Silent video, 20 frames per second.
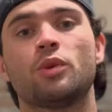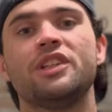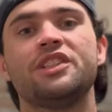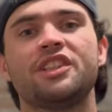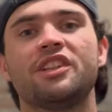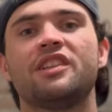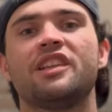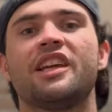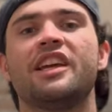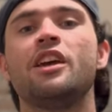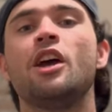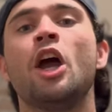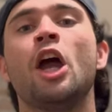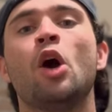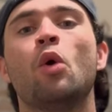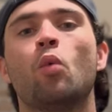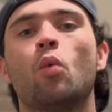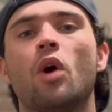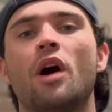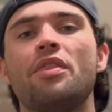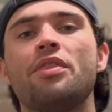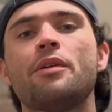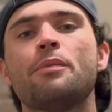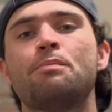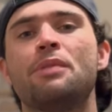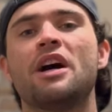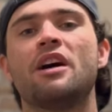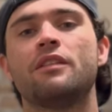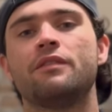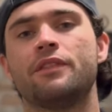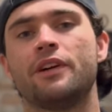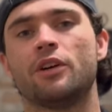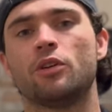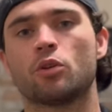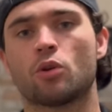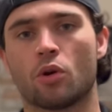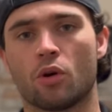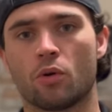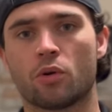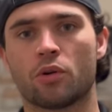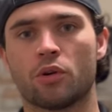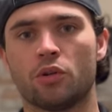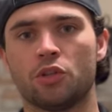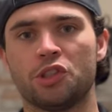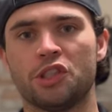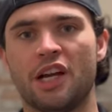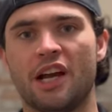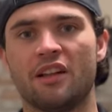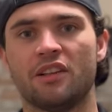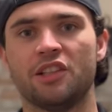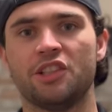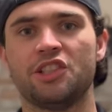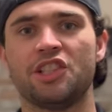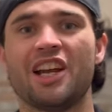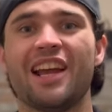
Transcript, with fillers: recently won the Belleville Crokinole Challenge.